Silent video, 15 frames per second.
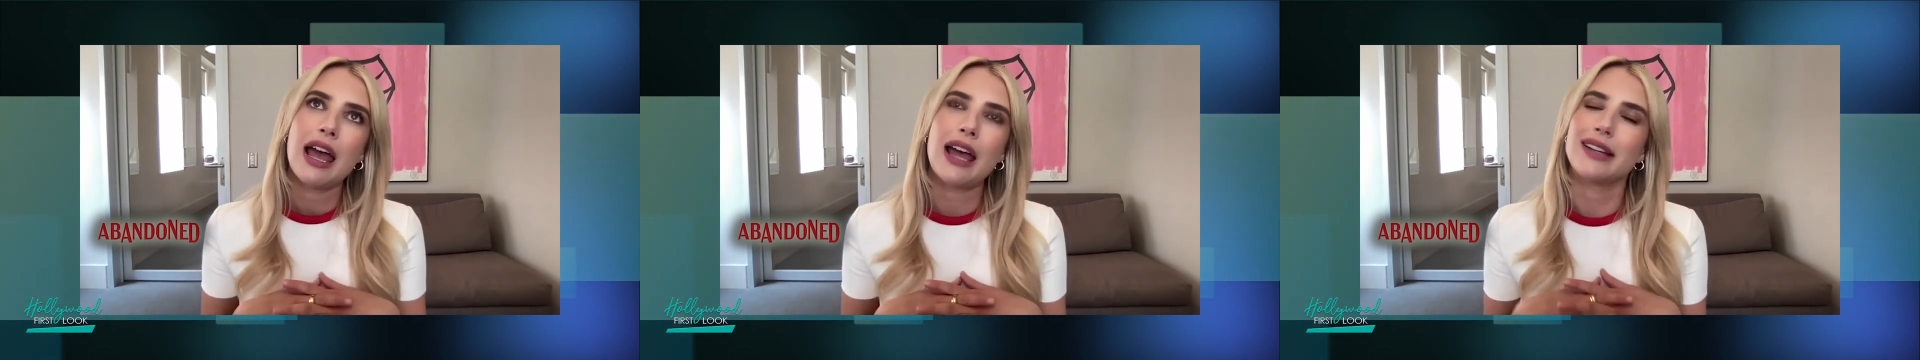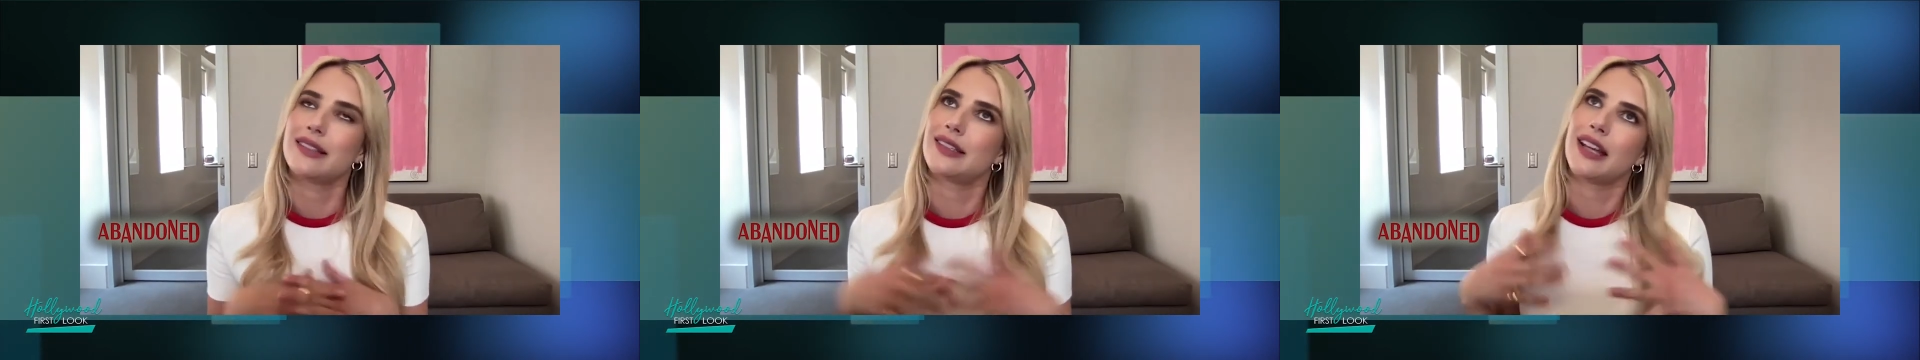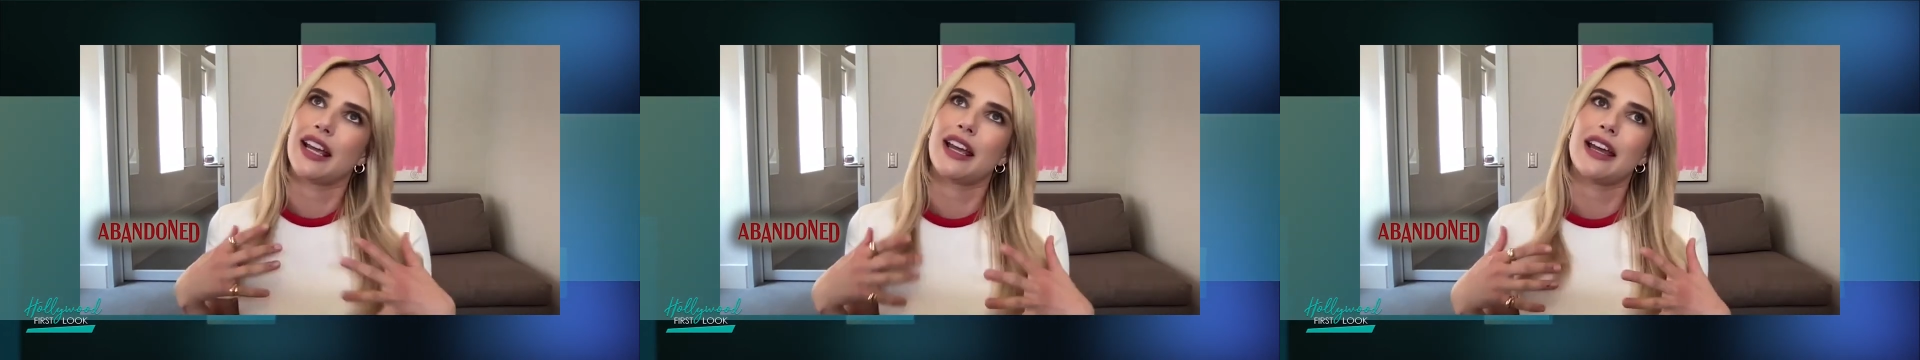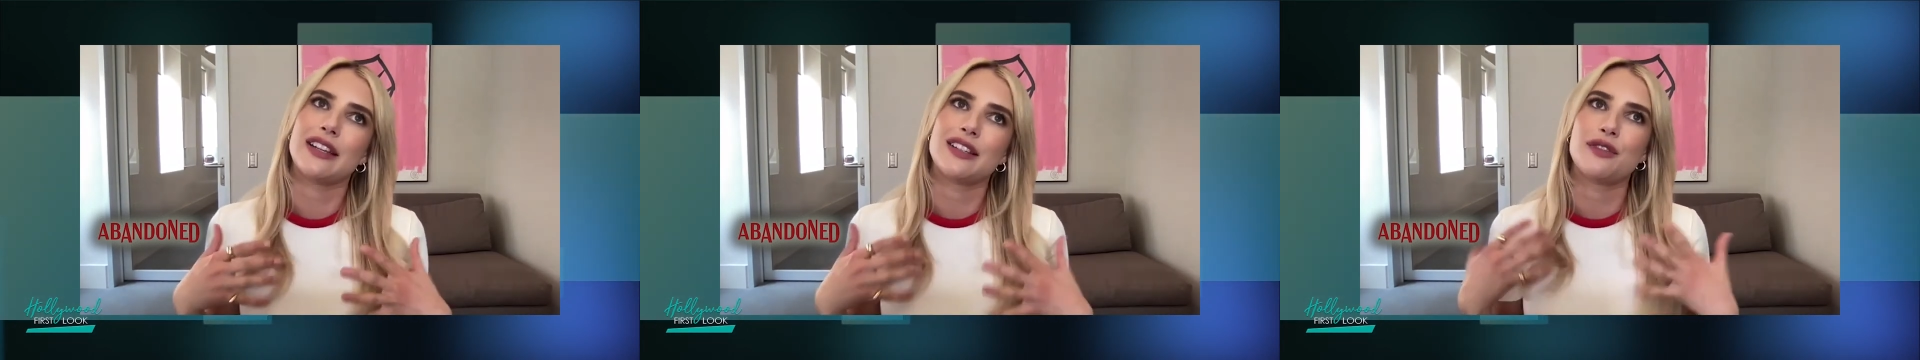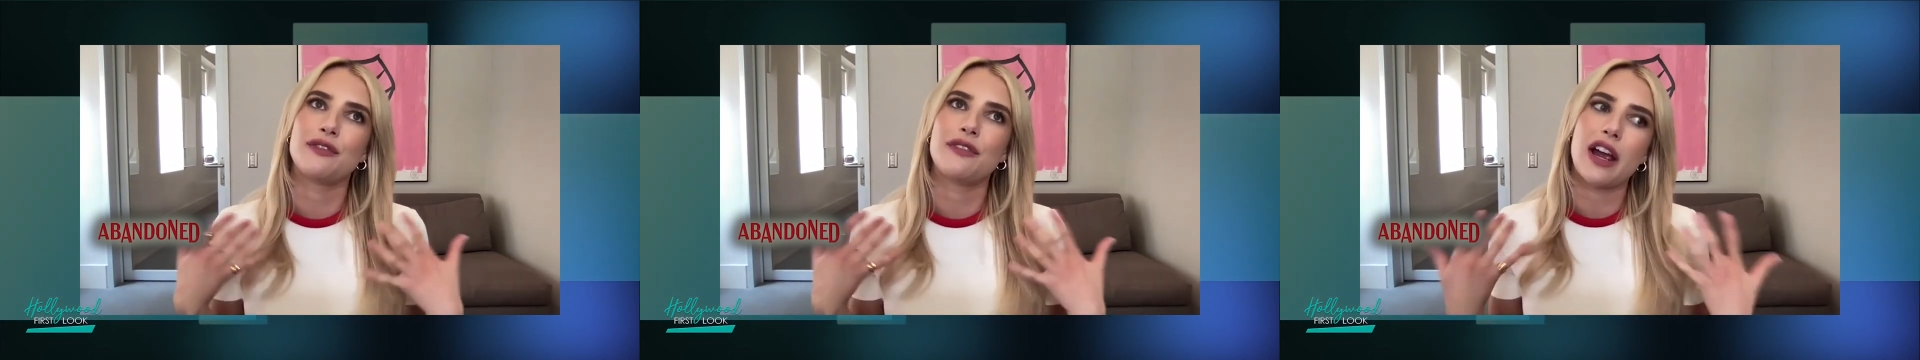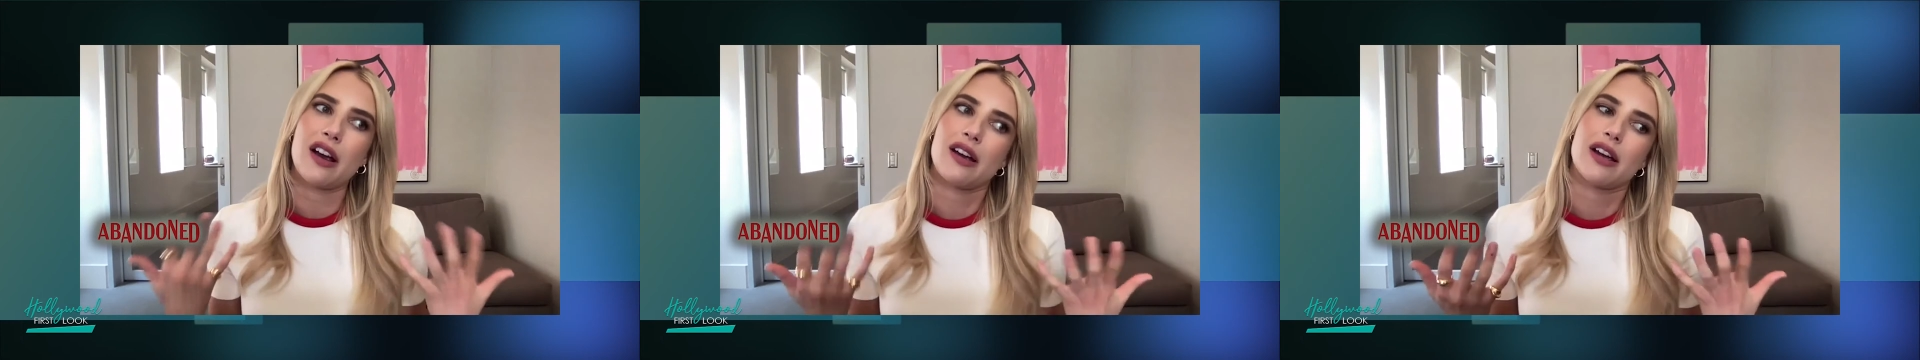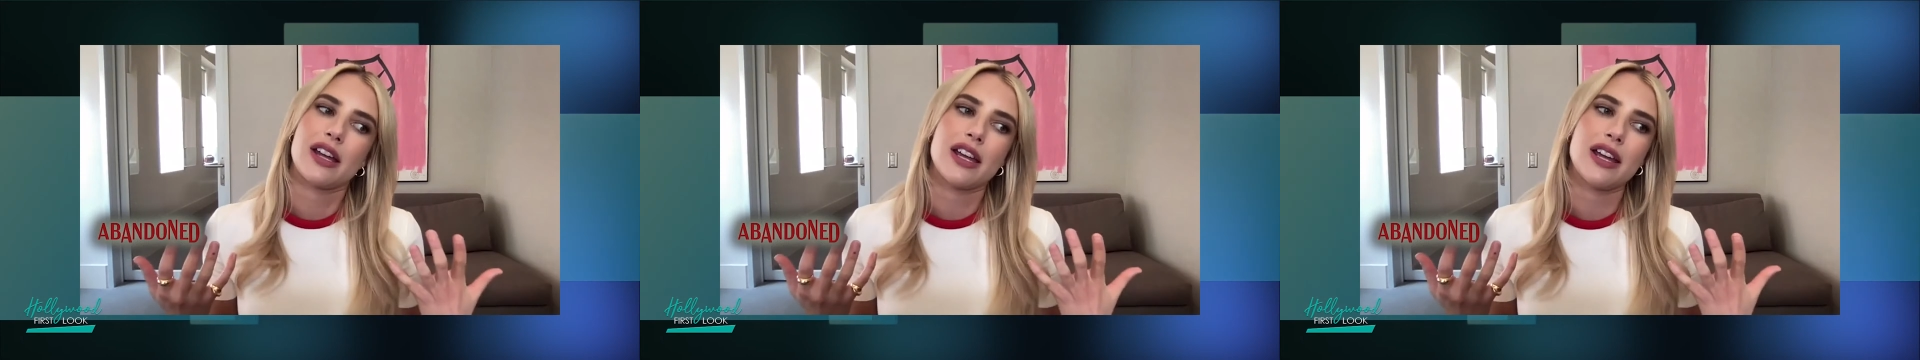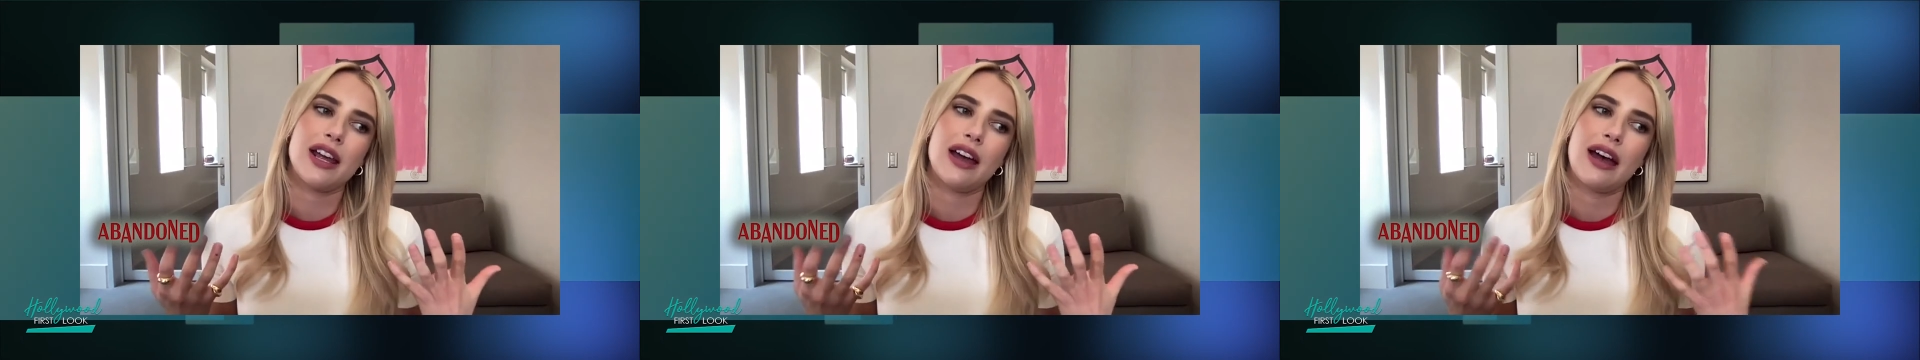it's like, it's
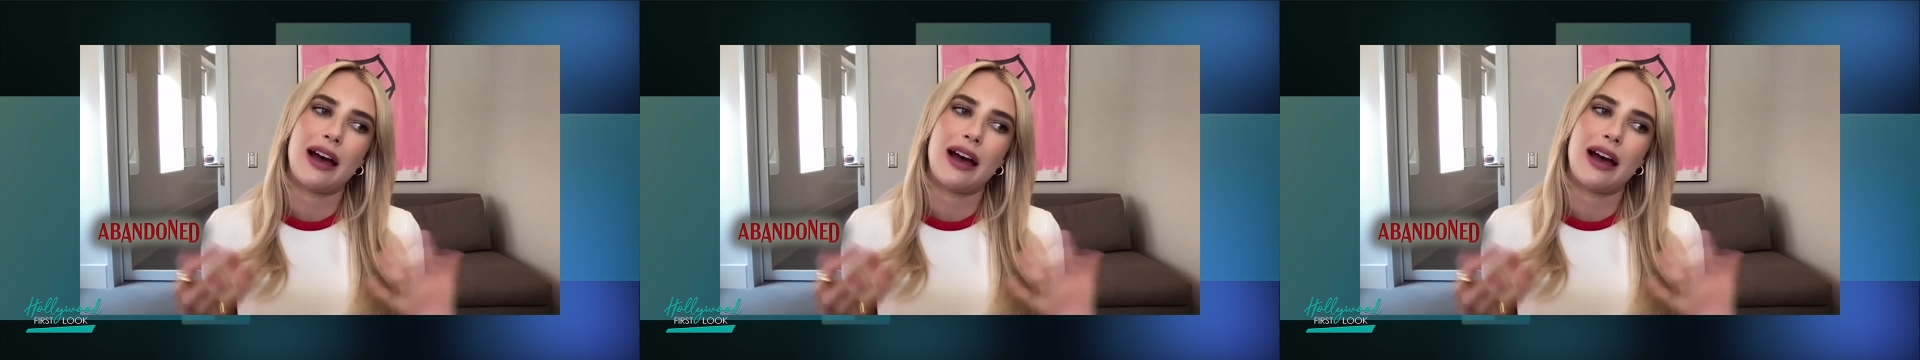very,